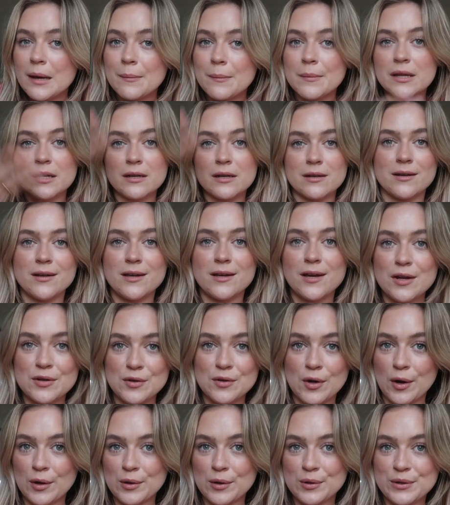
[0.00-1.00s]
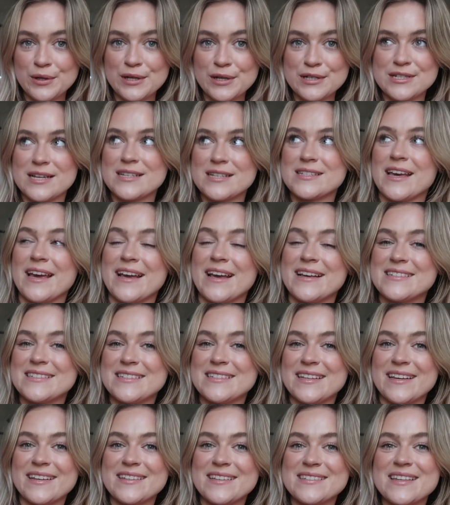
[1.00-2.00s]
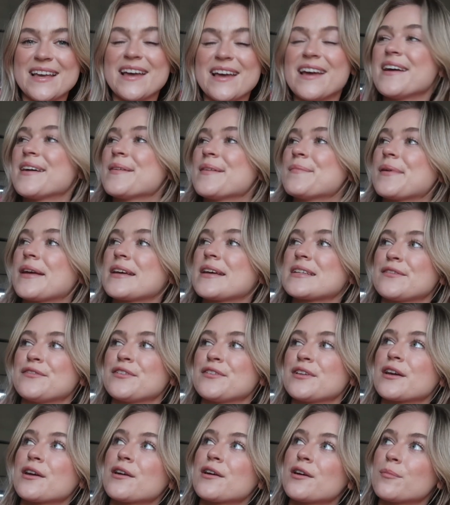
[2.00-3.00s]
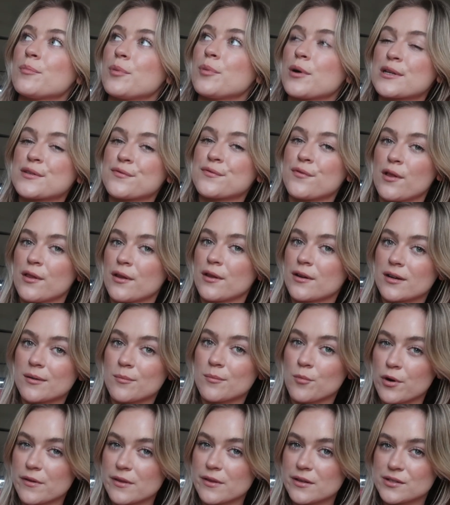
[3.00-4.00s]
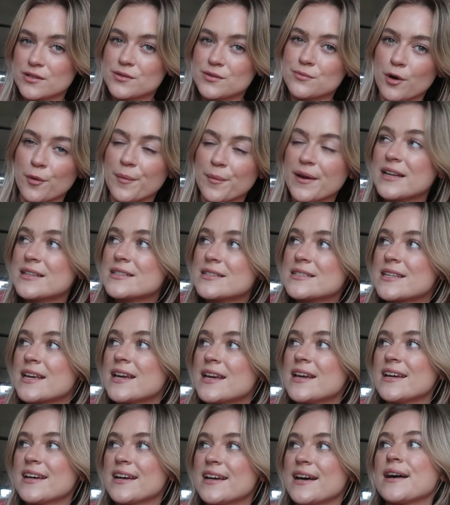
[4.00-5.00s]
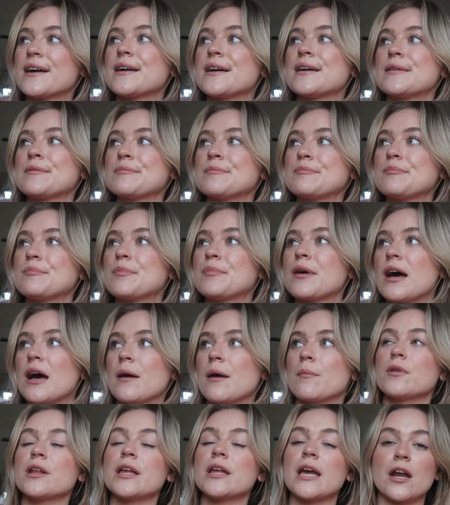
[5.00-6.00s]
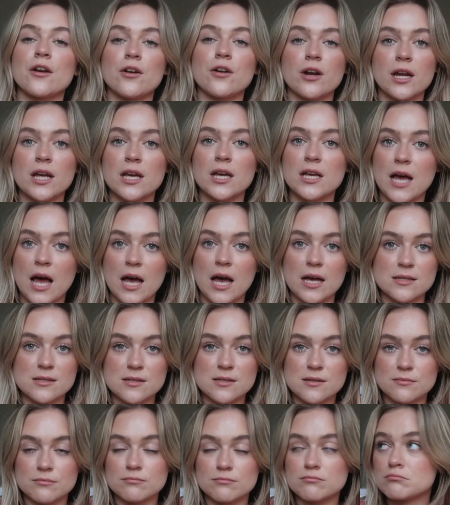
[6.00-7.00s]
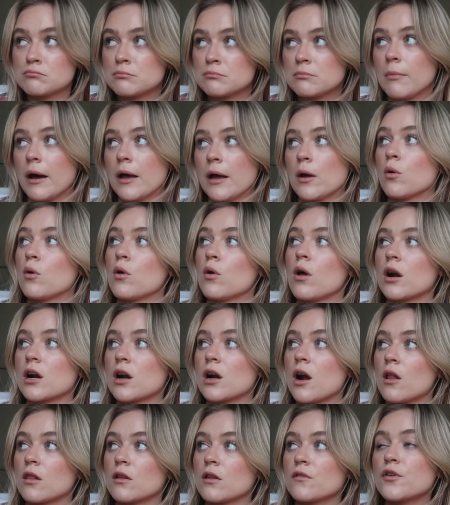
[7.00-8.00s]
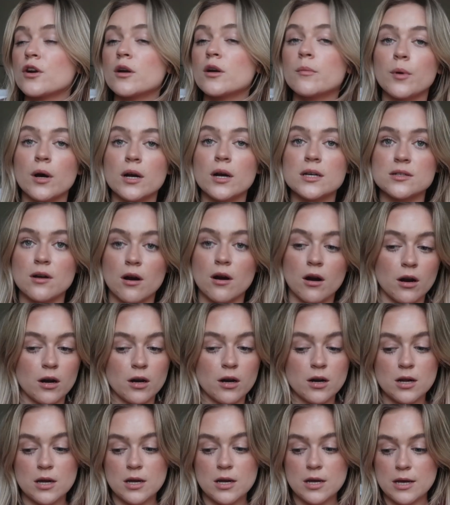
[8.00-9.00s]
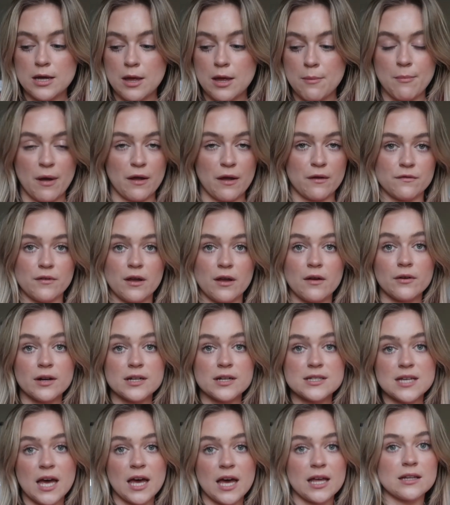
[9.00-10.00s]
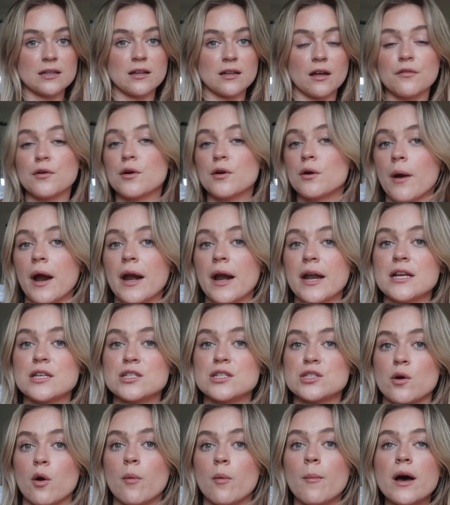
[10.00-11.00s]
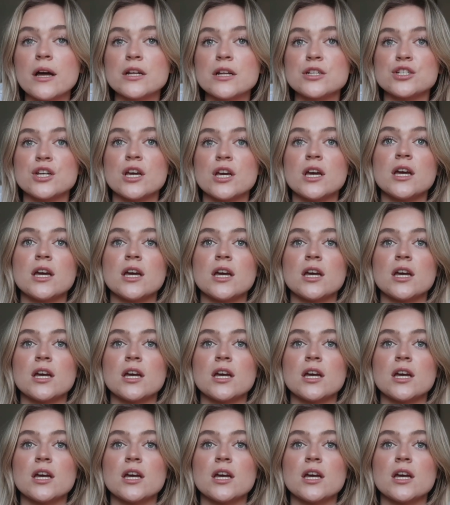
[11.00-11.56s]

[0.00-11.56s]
I mean, not including Jessa Hastings, because I feel like her books fall under more than just romance. But Emily Henry, it has my whole heart. All of her books are my favorites. I love her writing so much.